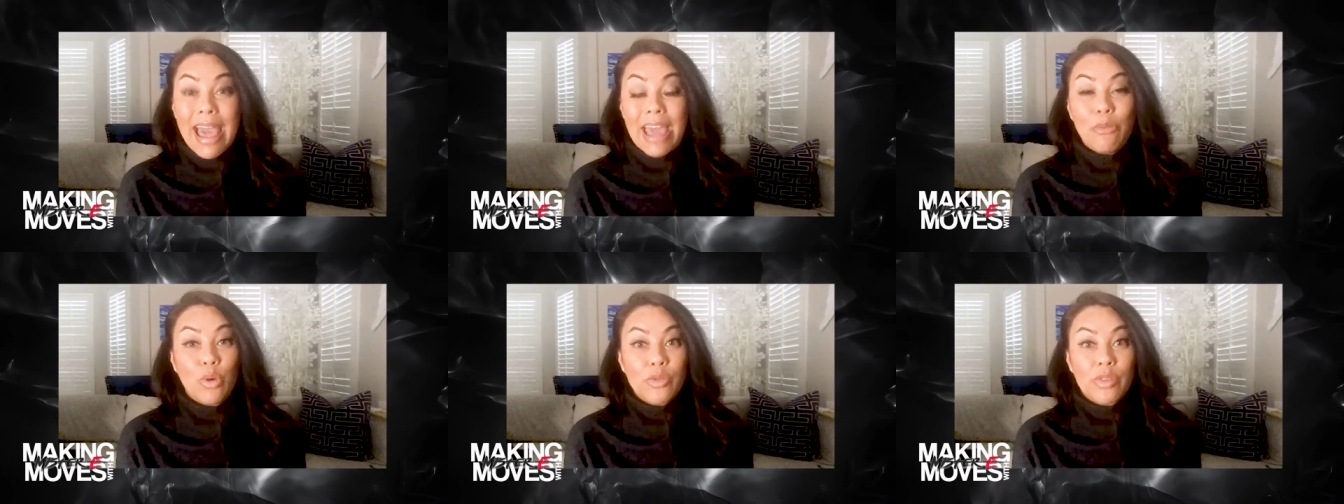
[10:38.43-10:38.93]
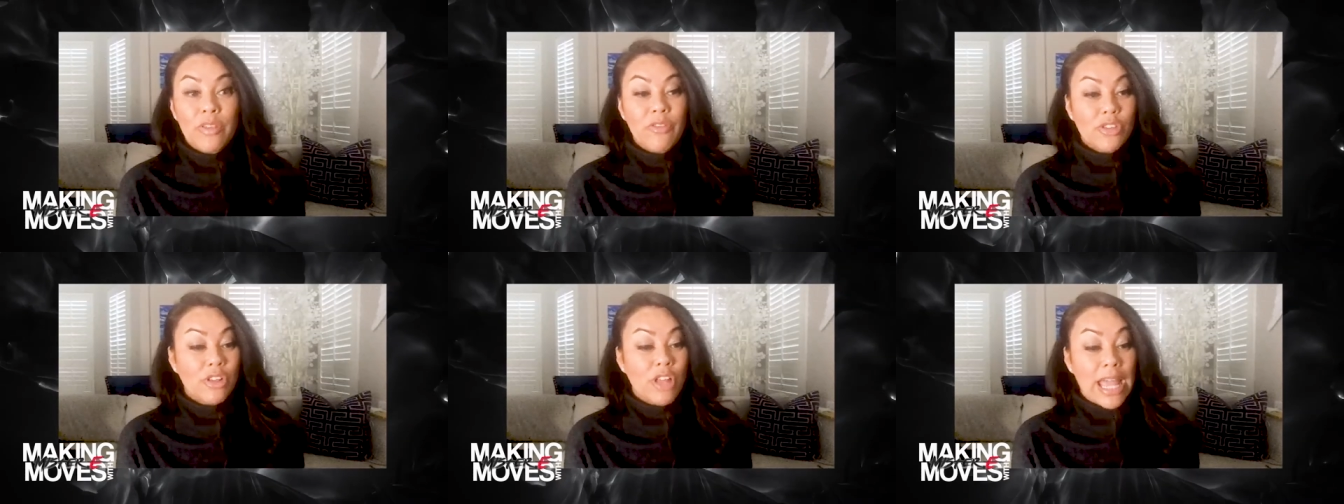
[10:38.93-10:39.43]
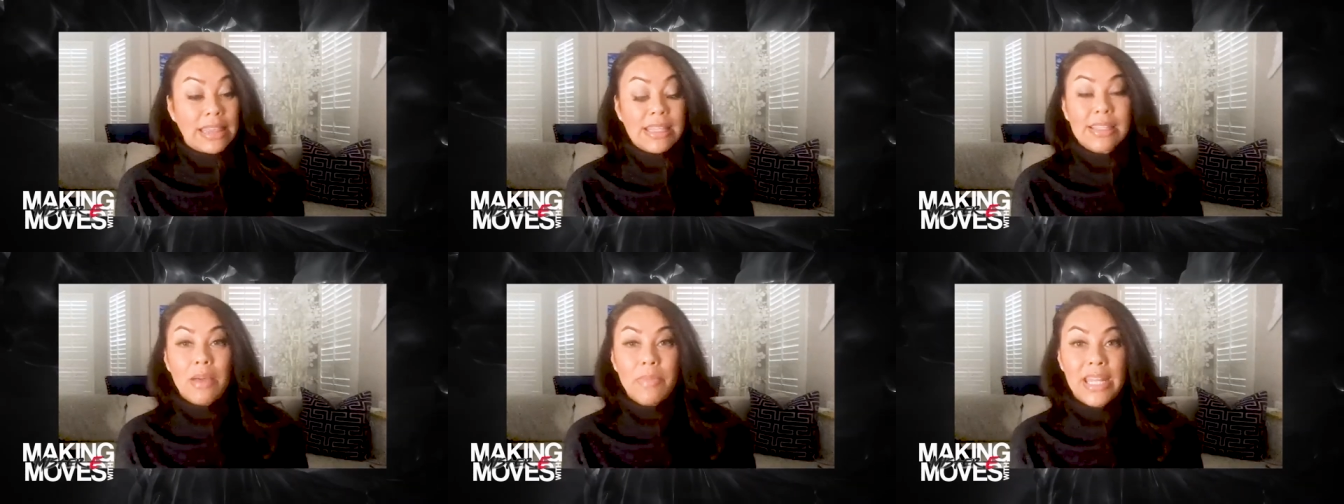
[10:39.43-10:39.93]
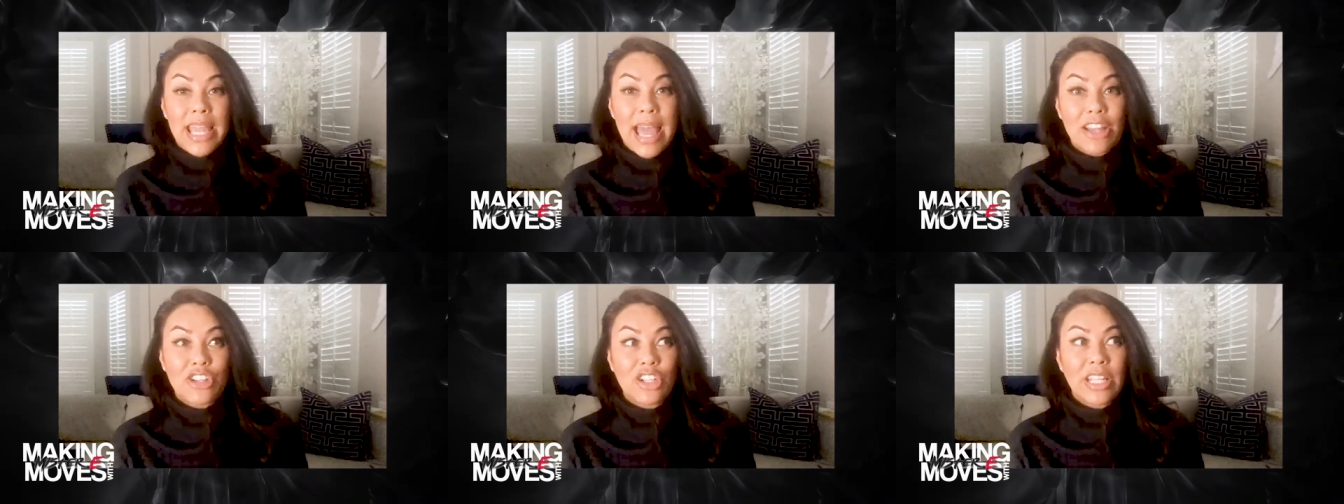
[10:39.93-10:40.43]
I had worked with them for so long. And this company
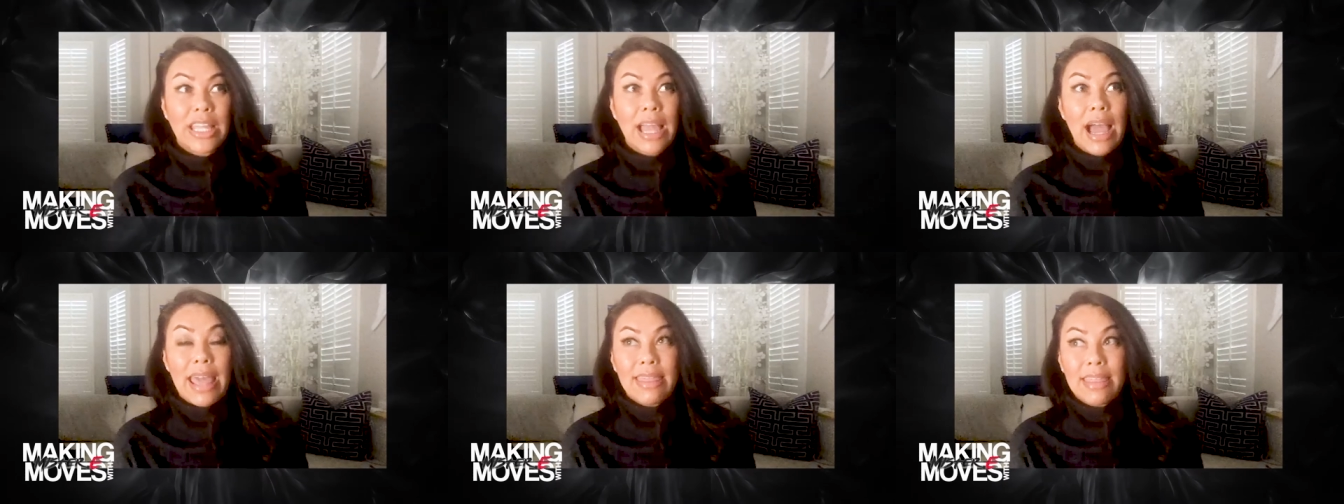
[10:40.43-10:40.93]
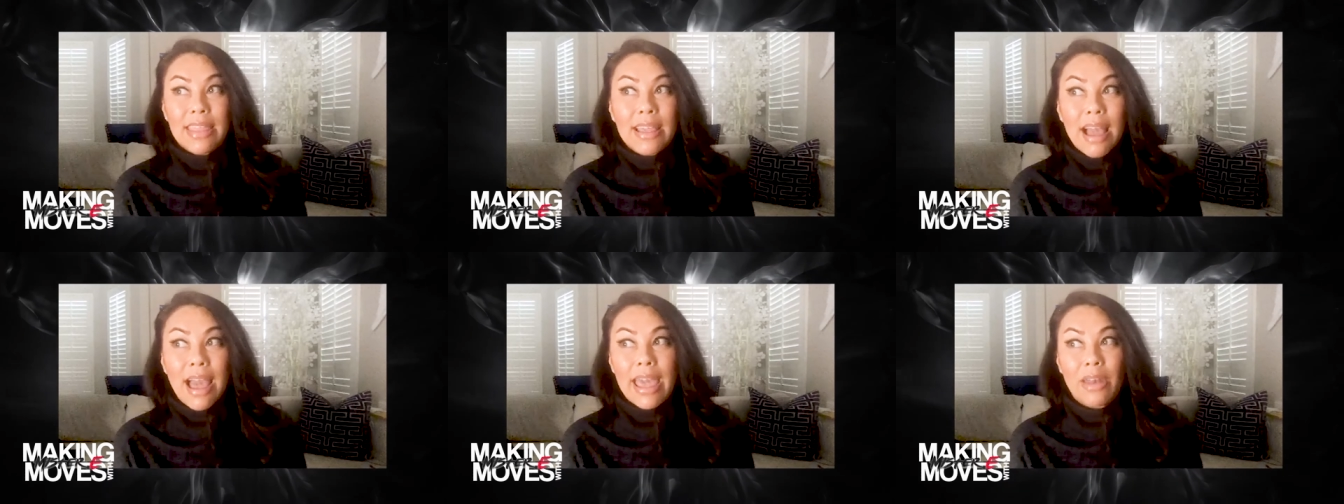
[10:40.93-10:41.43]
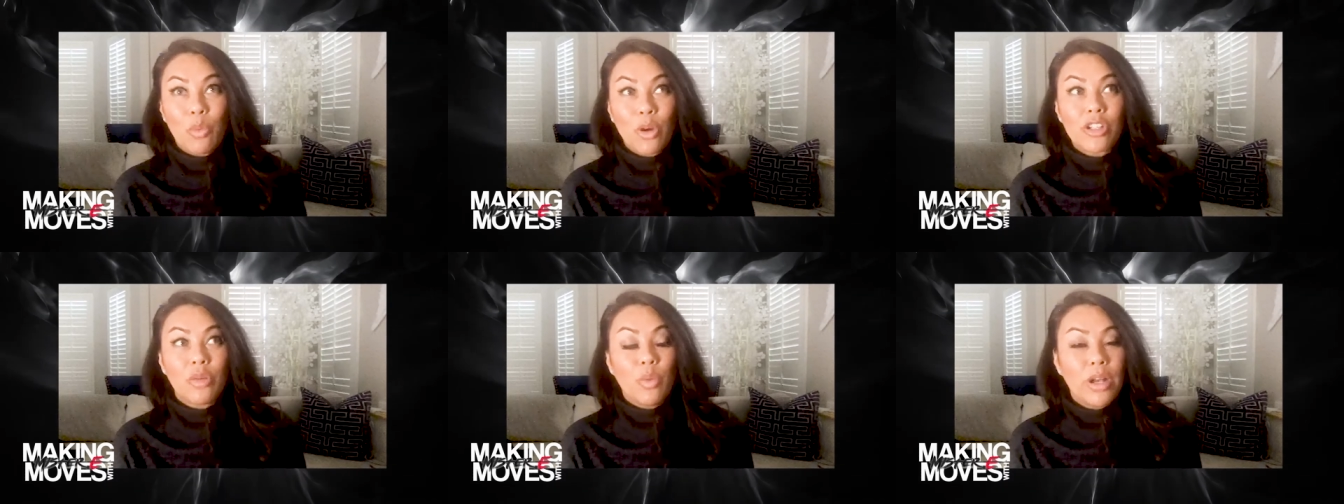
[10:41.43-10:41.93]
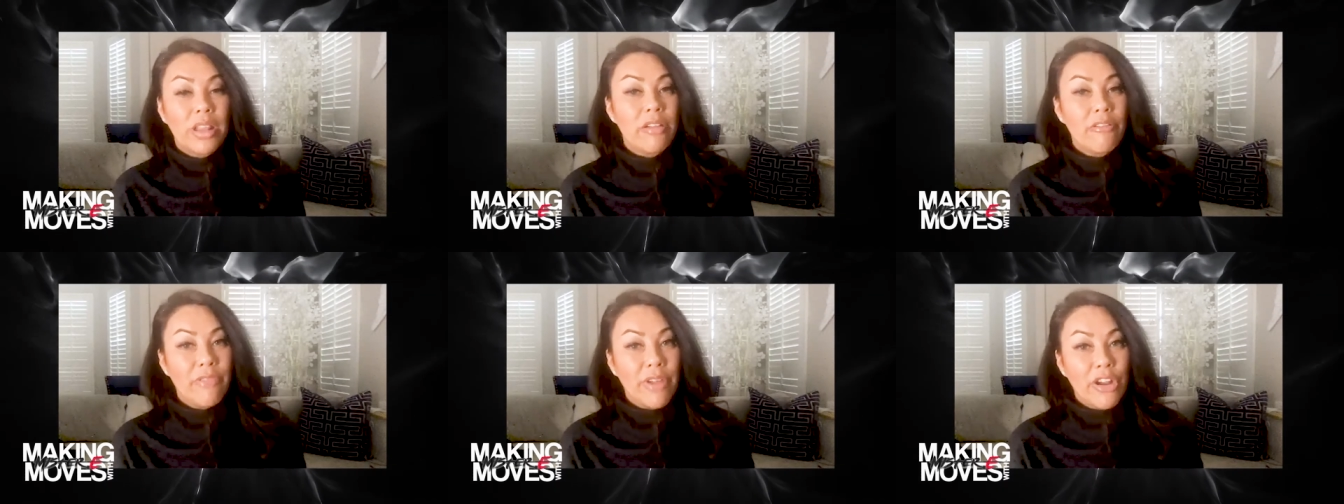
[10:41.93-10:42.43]
actually, I think I had worked on one of
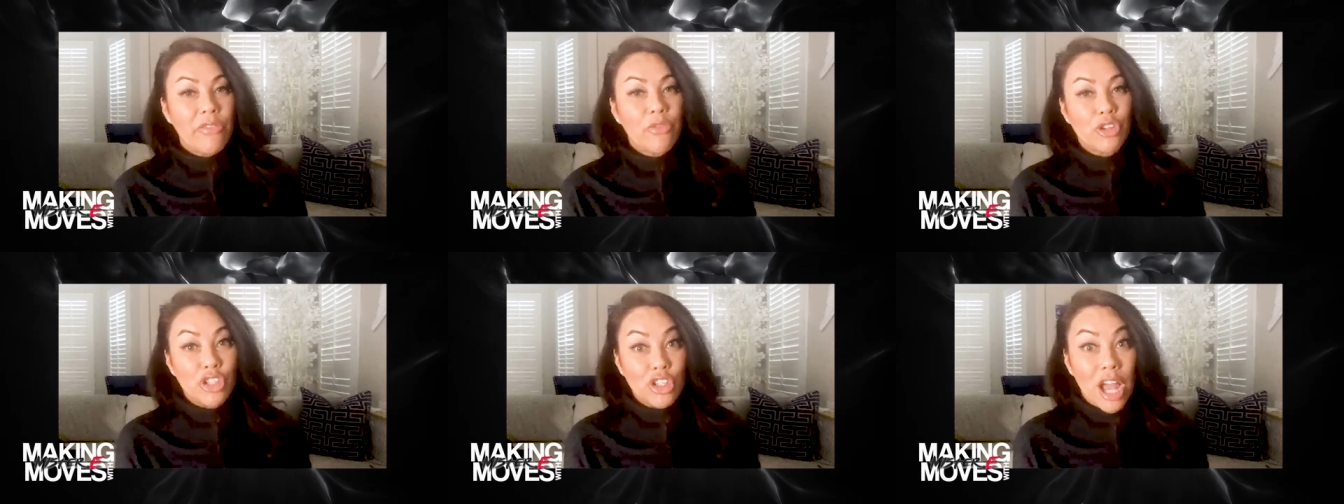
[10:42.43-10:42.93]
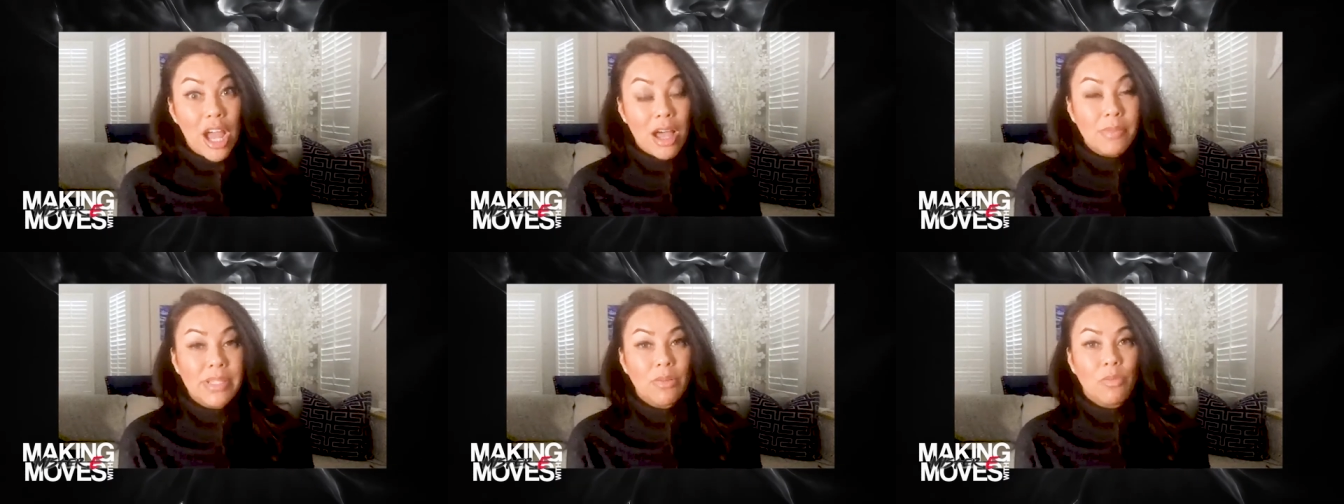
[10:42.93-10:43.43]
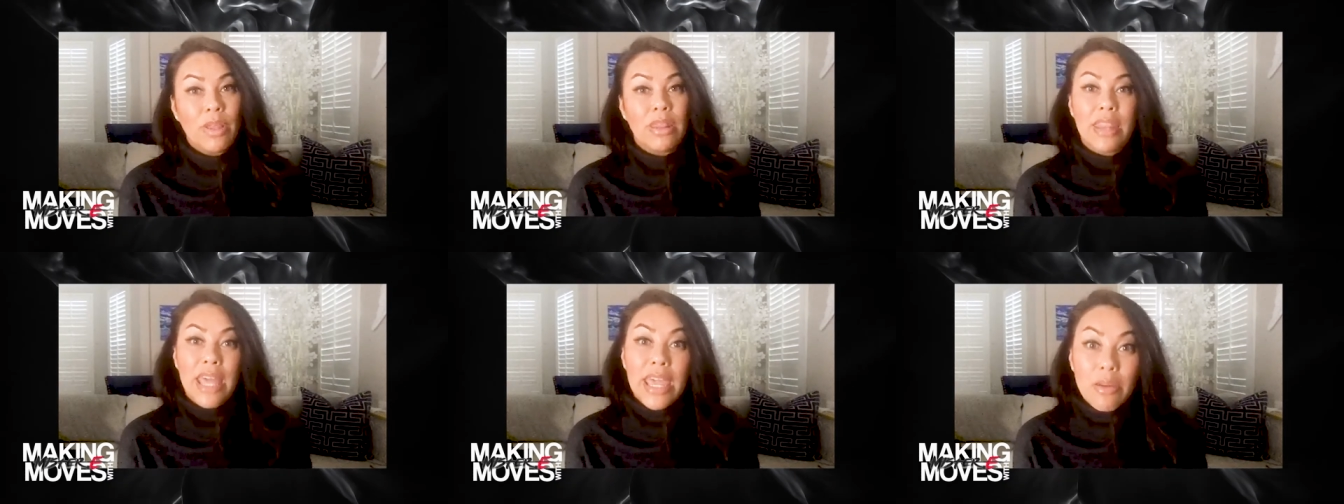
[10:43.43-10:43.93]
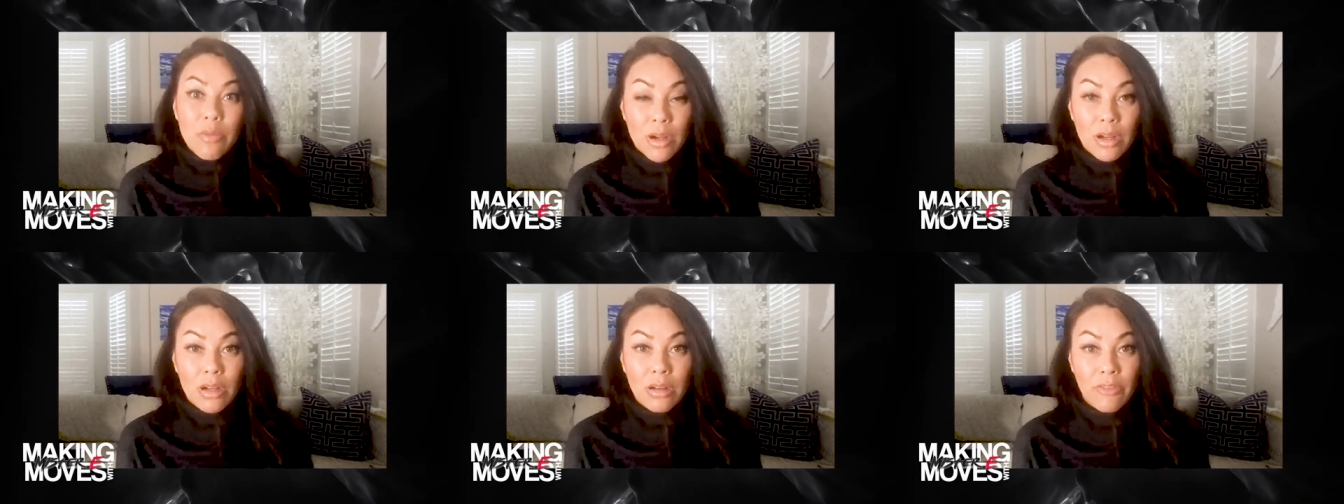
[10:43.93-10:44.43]
their very first jobs when they
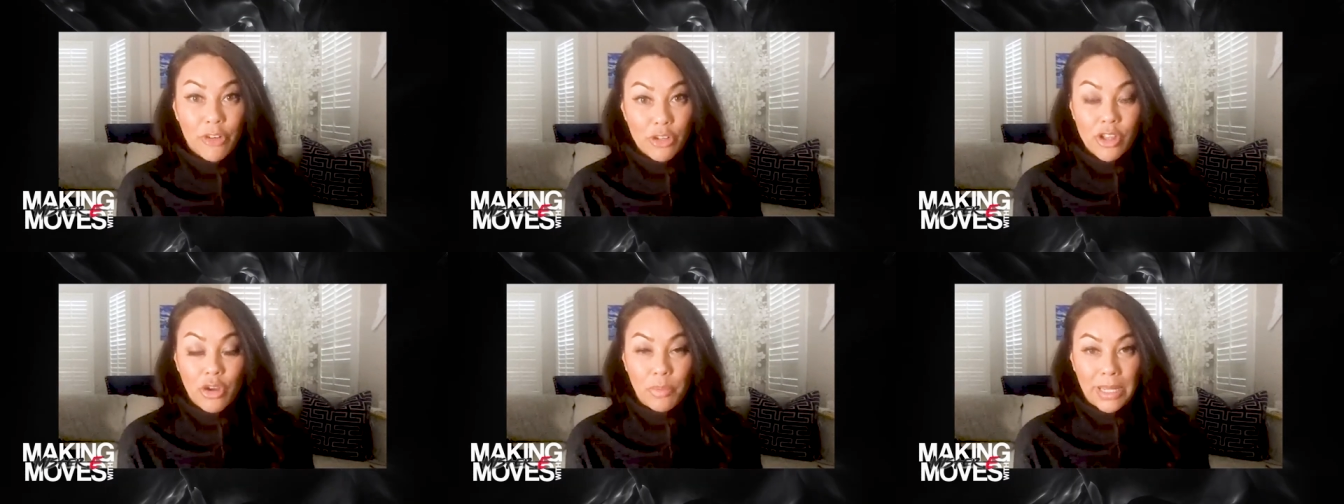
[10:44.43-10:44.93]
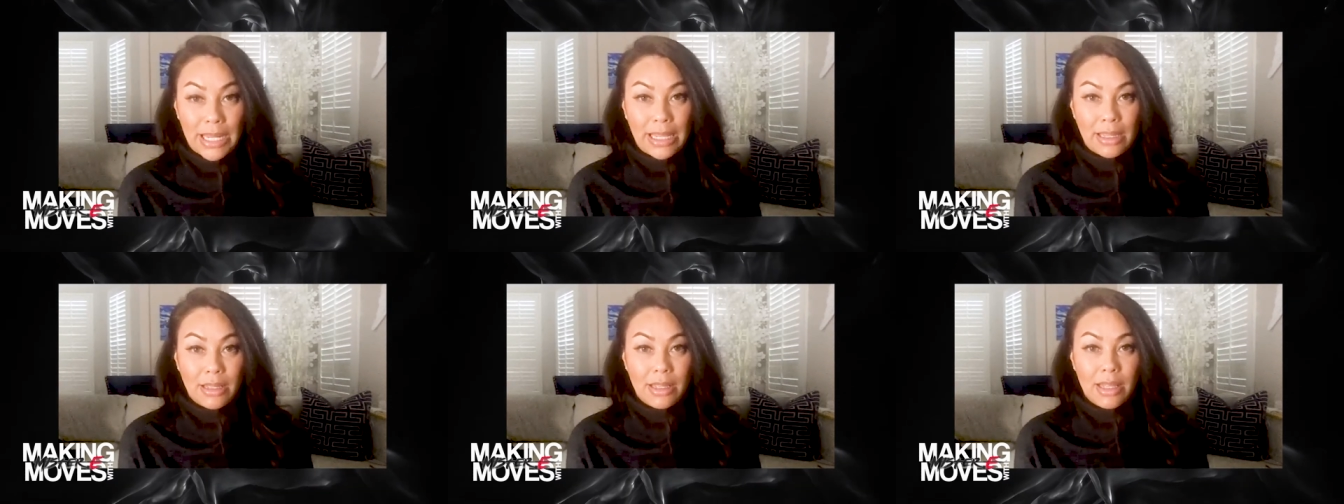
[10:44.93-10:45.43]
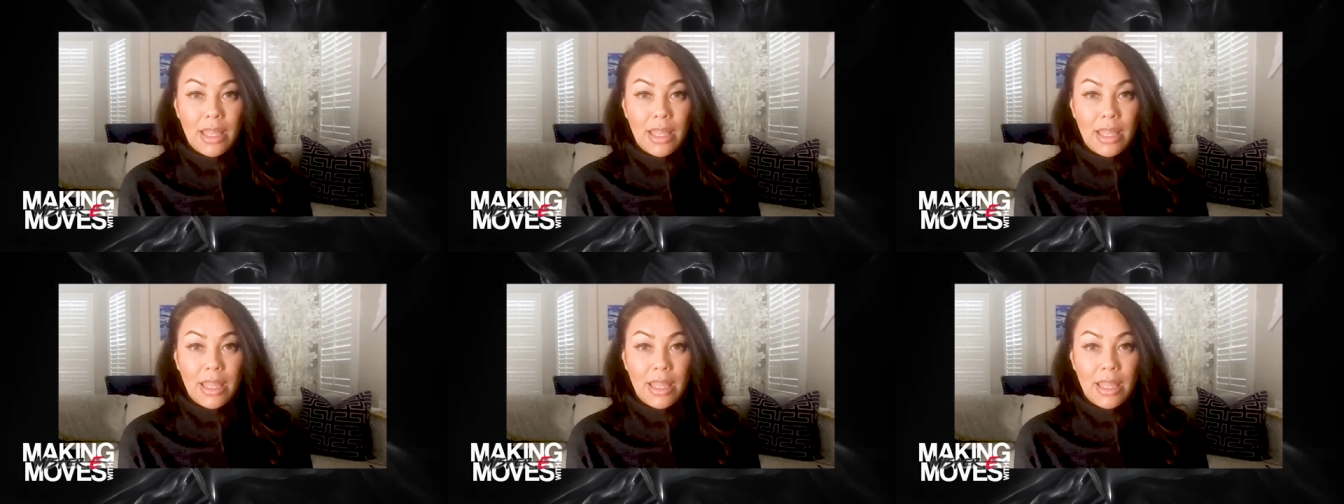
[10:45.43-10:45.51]
were first opening.